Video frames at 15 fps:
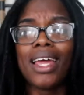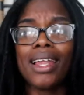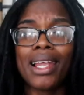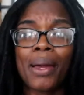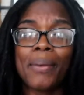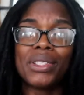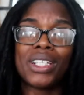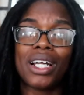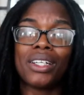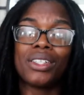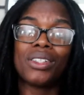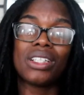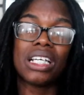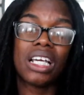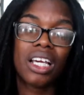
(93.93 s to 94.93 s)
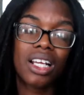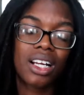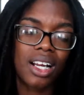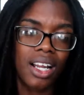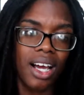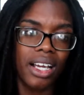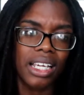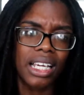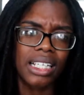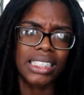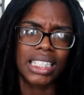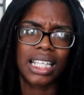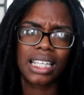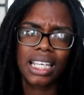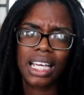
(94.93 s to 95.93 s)
let me try to do the interlocking,
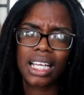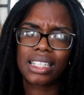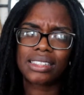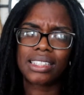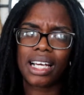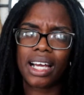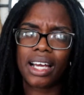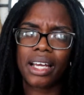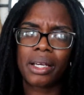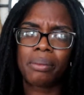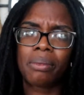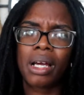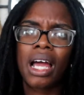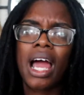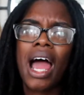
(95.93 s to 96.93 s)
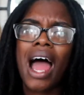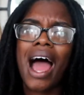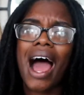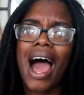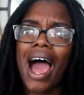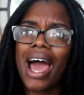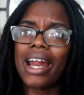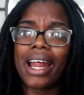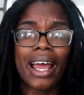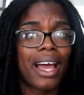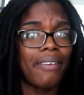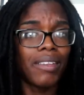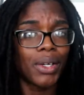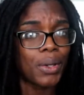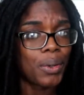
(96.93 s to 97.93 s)
because I think at the time I didn't
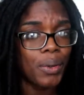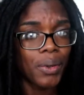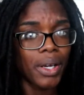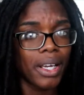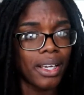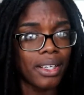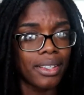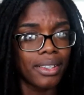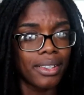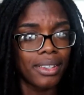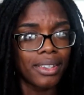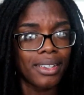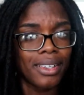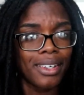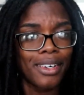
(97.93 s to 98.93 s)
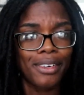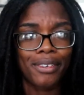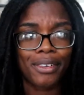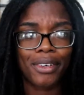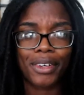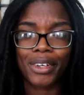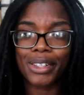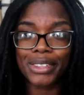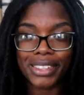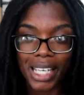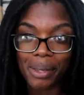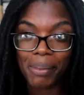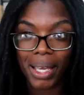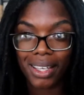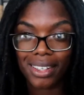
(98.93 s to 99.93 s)
have the coin for
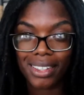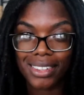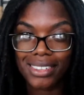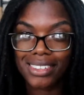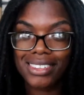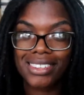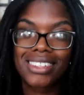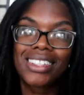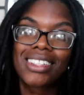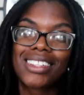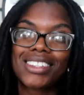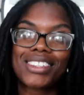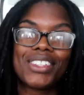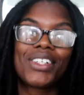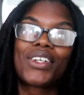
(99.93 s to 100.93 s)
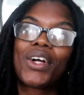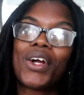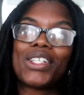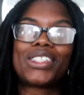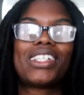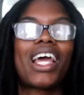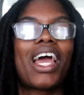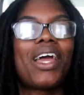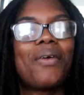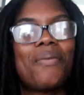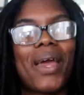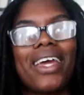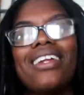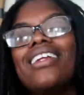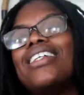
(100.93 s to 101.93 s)
crochet maintenance, because crochet
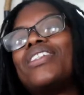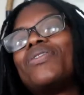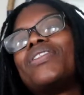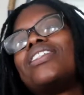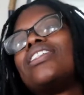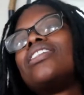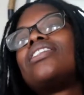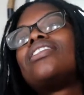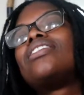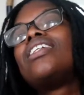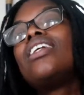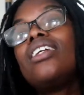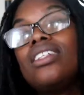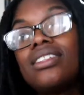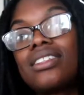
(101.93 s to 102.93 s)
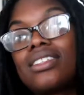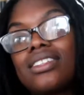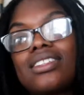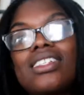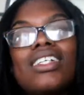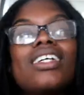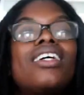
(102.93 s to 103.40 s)
maintenance was just a teens